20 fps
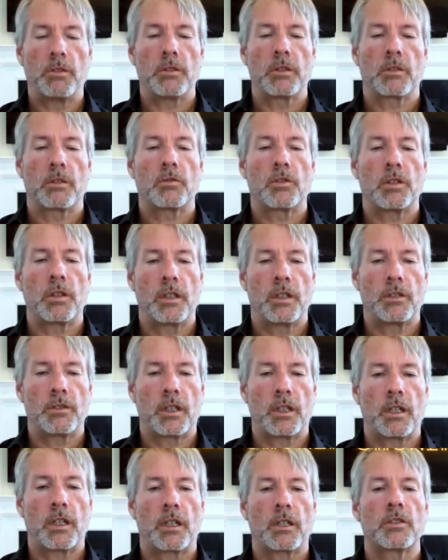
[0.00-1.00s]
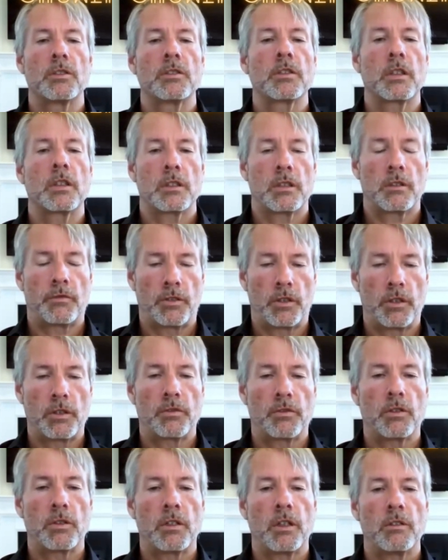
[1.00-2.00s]
millions of transactions to get the first
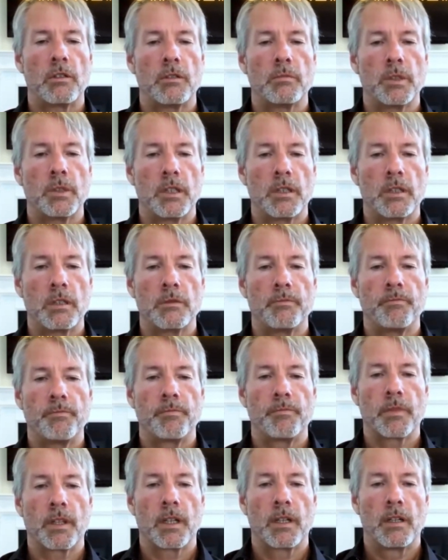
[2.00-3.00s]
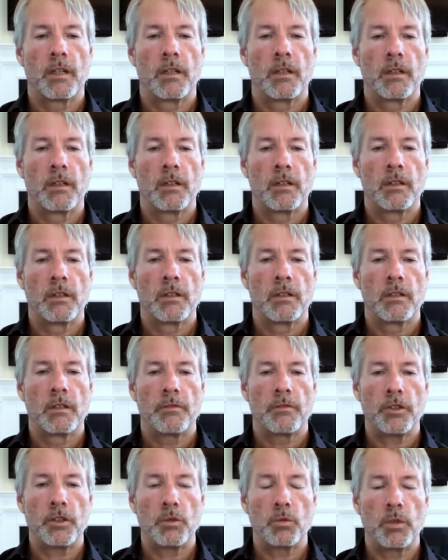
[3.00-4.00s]
400 million.
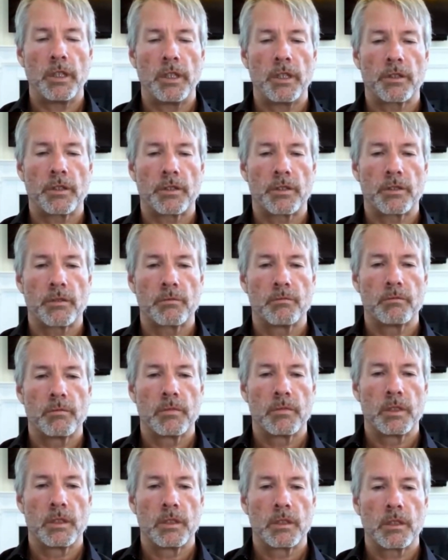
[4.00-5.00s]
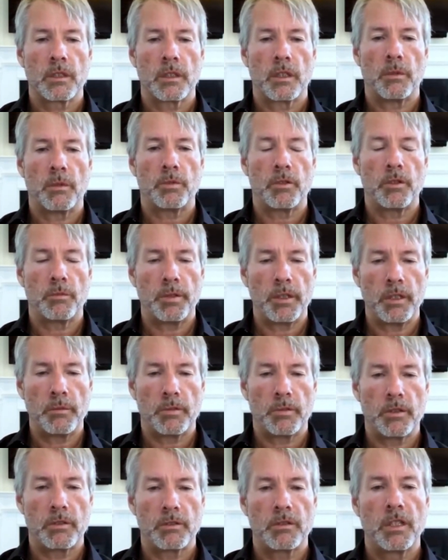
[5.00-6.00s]
Few weeks, couple of
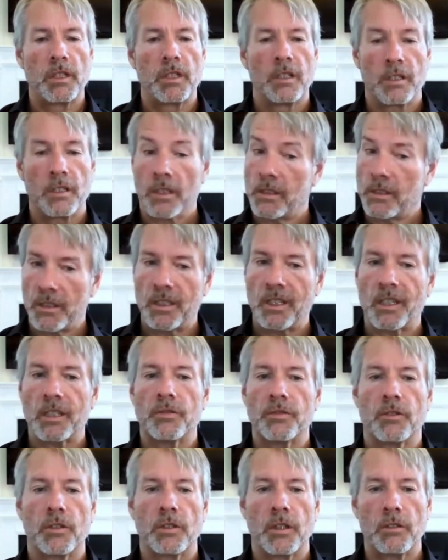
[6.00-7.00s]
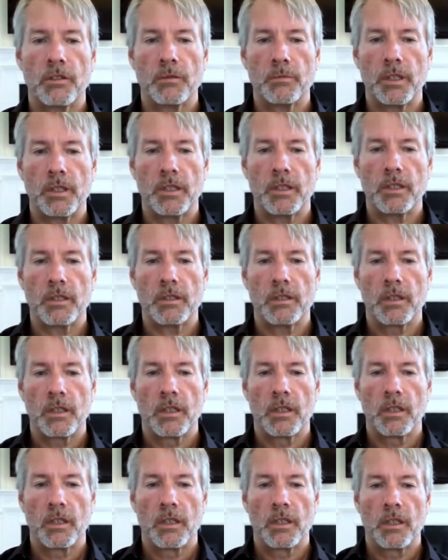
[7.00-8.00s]
people get the next 400 million.
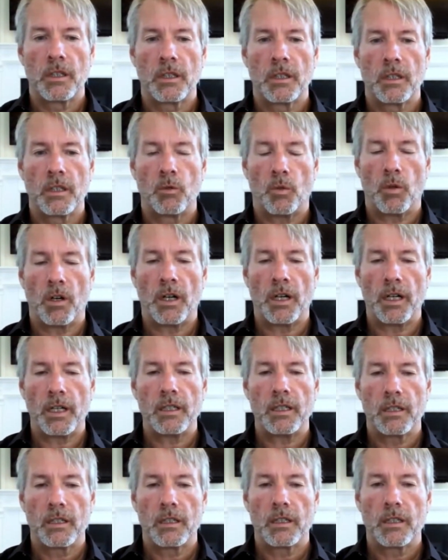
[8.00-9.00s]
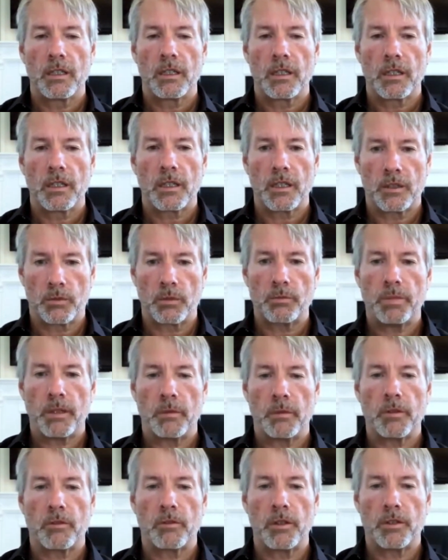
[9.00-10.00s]
Why? Because we're
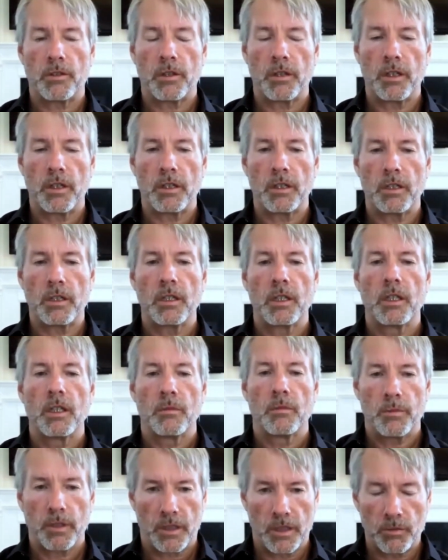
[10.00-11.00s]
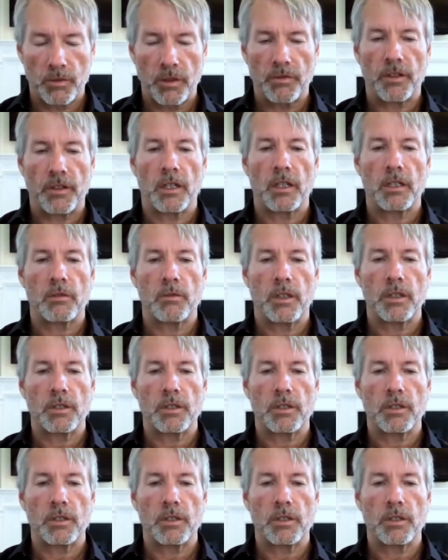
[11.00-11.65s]
publicly traded, because we follow the